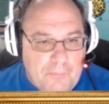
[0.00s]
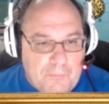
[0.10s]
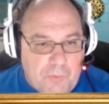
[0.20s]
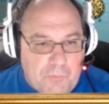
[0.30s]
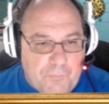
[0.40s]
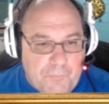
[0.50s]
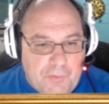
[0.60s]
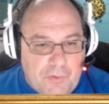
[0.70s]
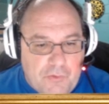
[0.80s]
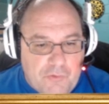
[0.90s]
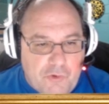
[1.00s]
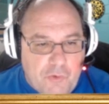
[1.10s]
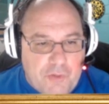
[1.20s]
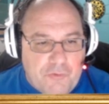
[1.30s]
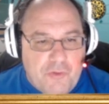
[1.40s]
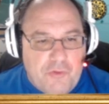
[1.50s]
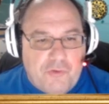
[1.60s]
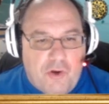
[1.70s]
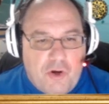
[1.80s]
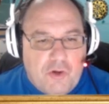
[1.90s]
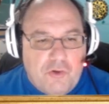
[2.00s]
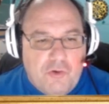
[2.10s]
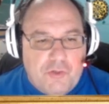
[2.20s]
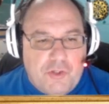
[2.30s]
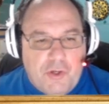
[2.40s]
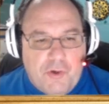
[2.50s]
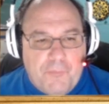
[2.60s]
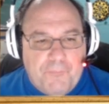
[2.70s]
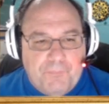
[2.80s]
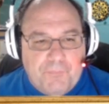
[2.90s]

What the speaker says: Well, let's go ahead to this article here.